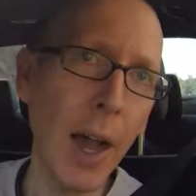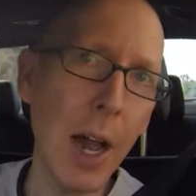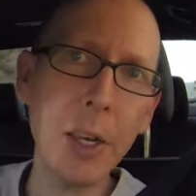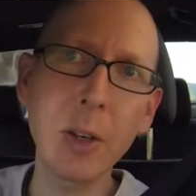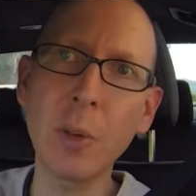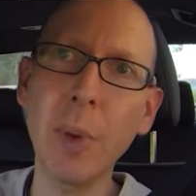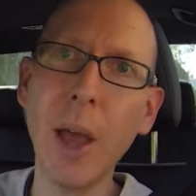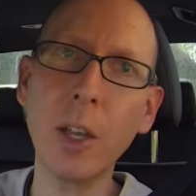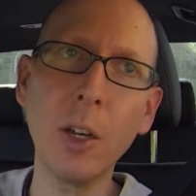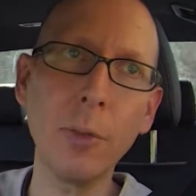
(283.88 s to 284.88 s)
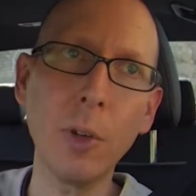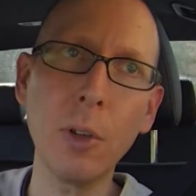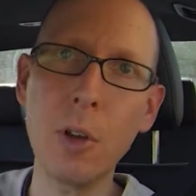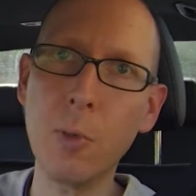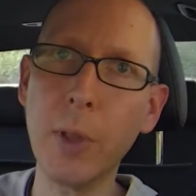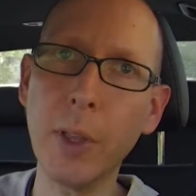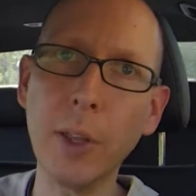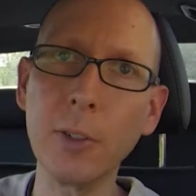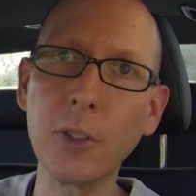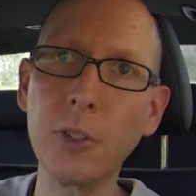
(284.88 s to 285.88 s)
I need to come back here for a long
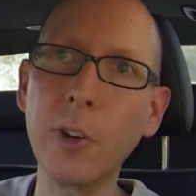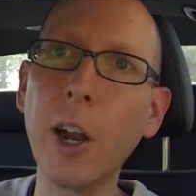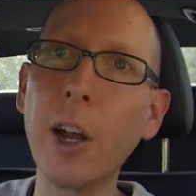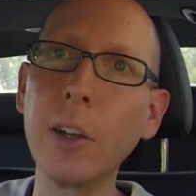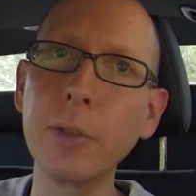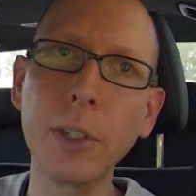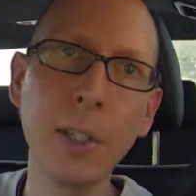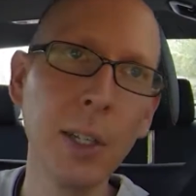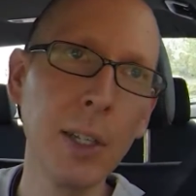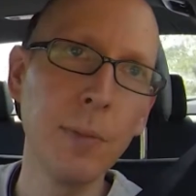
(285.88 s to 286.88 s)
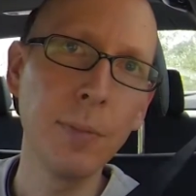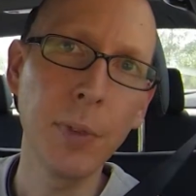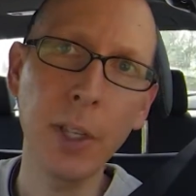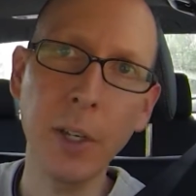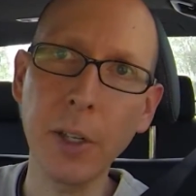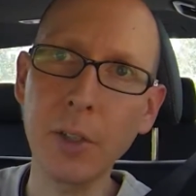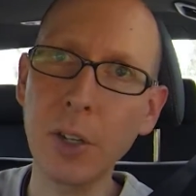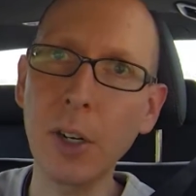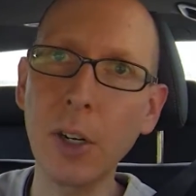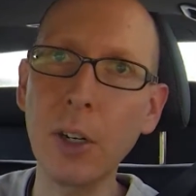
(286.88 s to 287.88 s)
weekend and just drive, get a nice
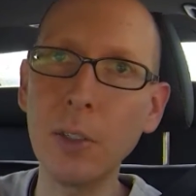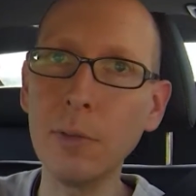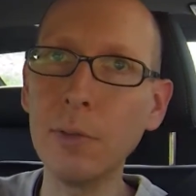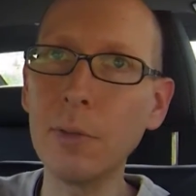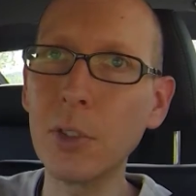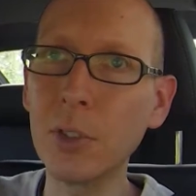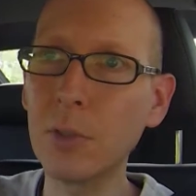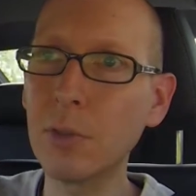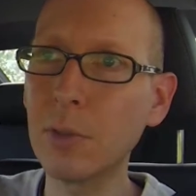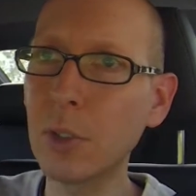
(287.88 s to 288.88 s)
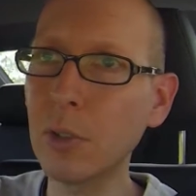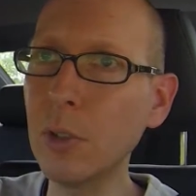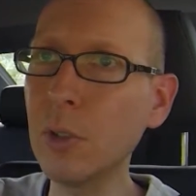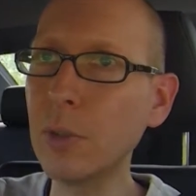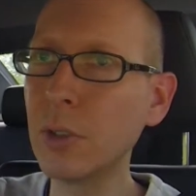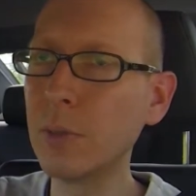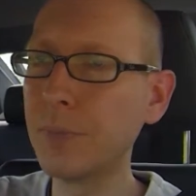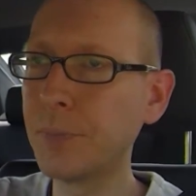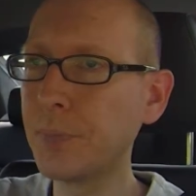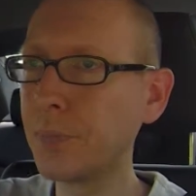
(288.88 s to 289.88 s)
car, and just cruise.
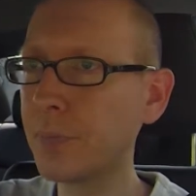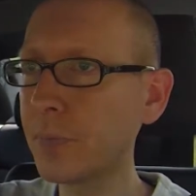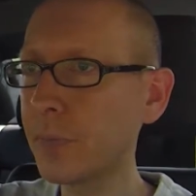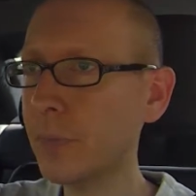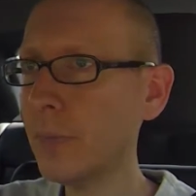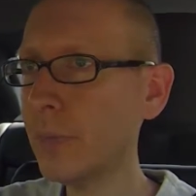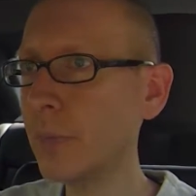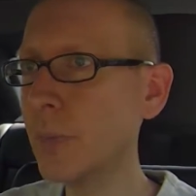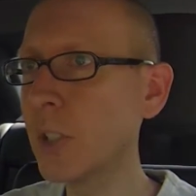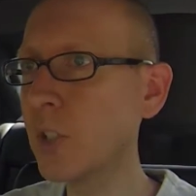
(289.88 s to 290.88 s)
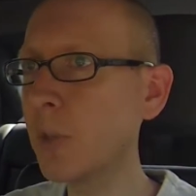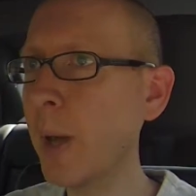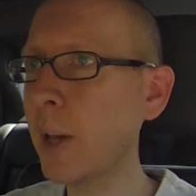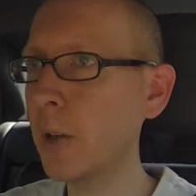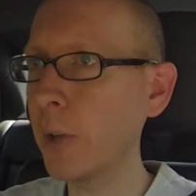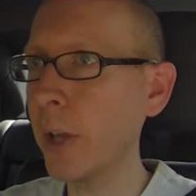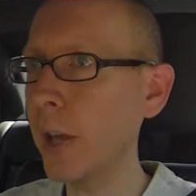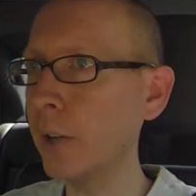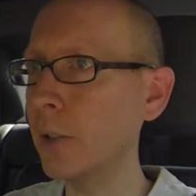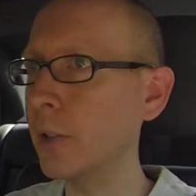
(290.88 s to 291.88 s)
It's too bad I only
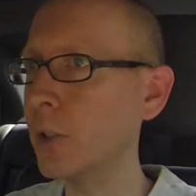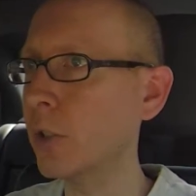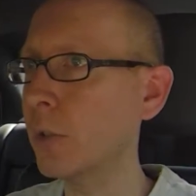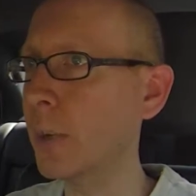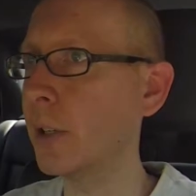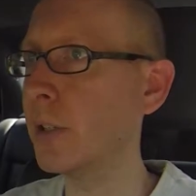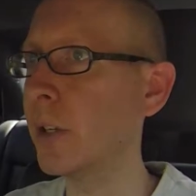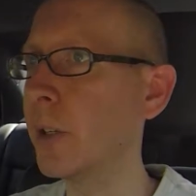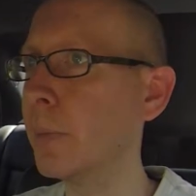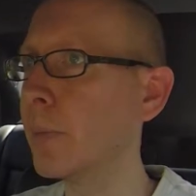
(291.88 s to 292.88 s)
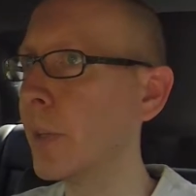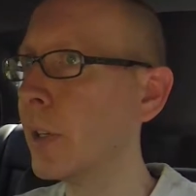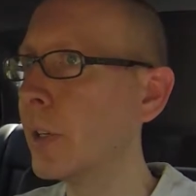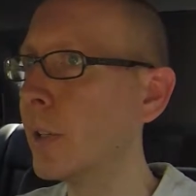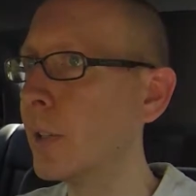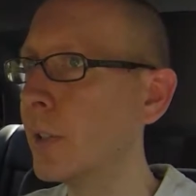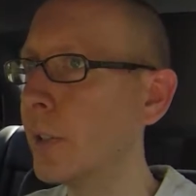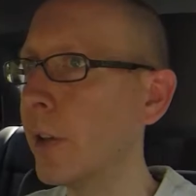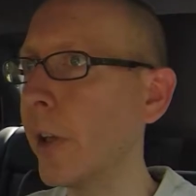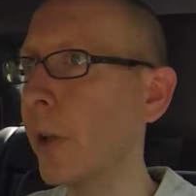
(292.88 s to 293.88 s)
had a short amount of time
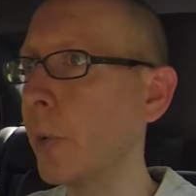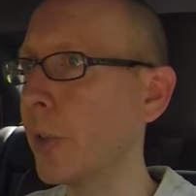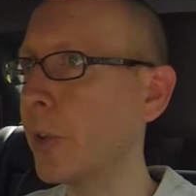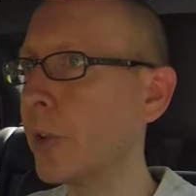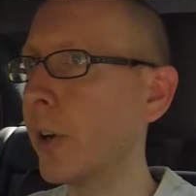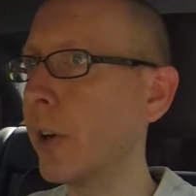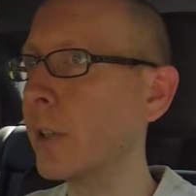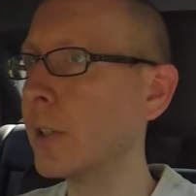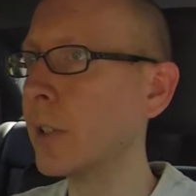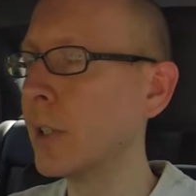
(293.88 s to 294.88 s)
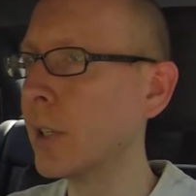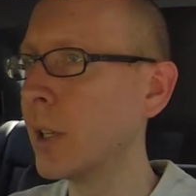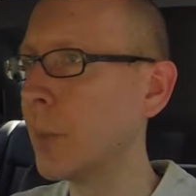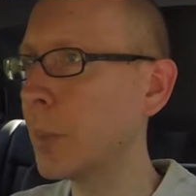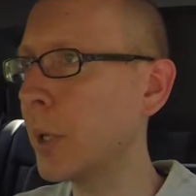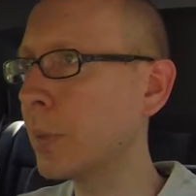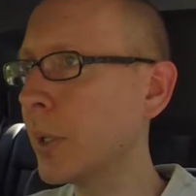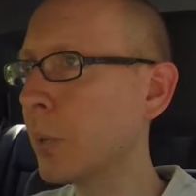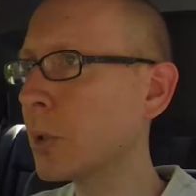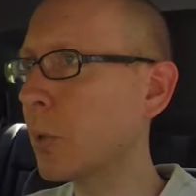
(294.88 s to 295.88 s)
today with this car, but
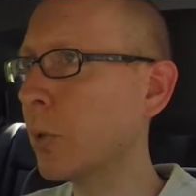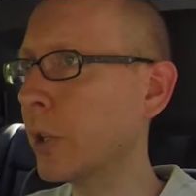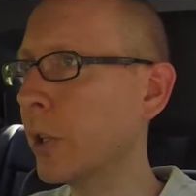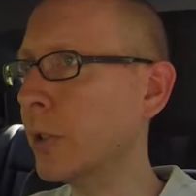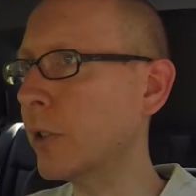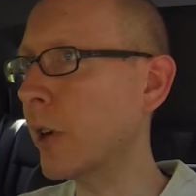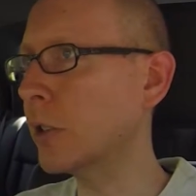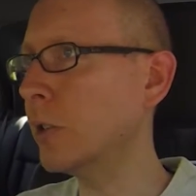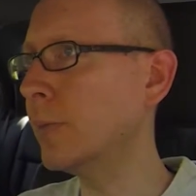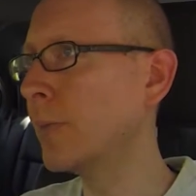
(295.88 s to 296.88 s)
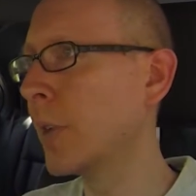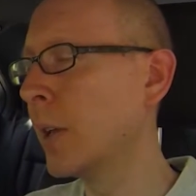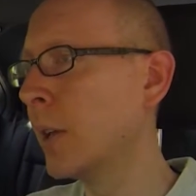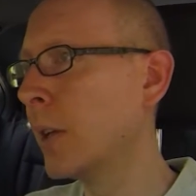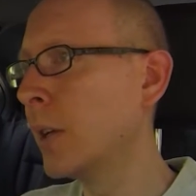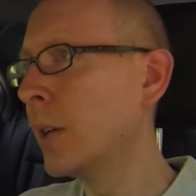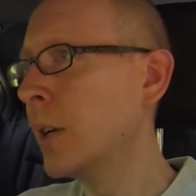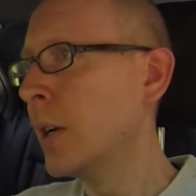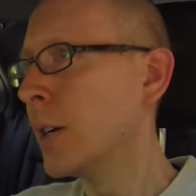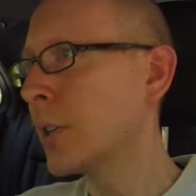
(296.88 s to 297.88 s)
it was a really good introduction.
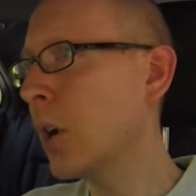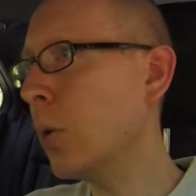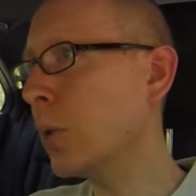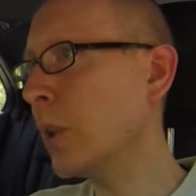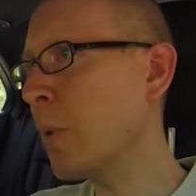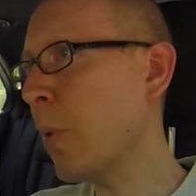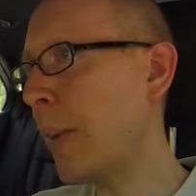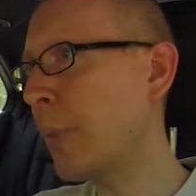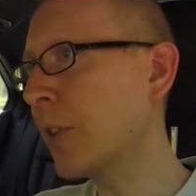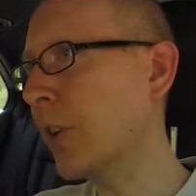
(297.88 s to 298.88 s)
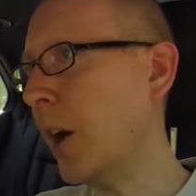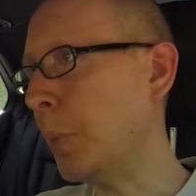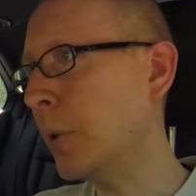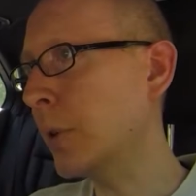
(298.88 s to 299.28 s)
So let me wrap this up.